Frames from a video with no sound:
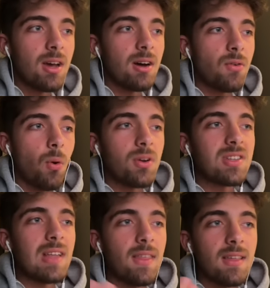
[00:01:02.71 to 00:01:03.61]
Of course,
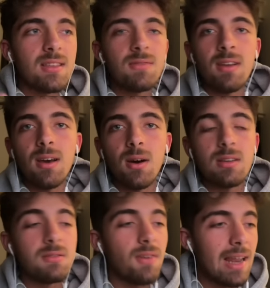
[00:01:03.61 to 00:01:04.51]
nothing in this video
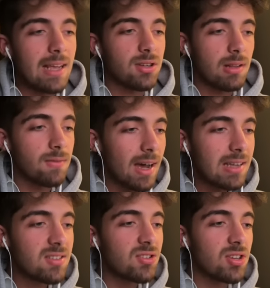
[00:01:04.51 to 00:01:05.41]
is financial
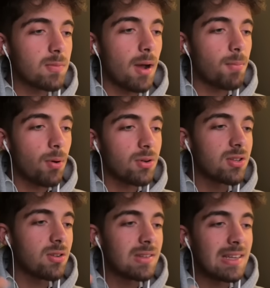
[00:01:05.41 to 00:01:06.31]
advice, just my
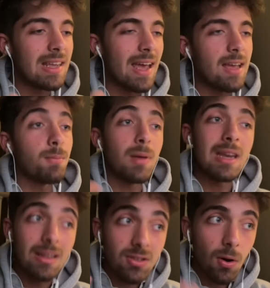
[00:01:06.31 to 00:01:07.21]
personal TA
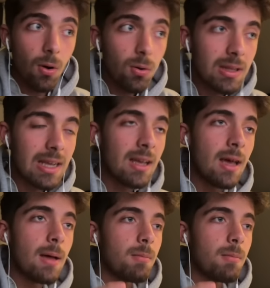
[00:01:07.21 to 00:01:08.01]
opinions only.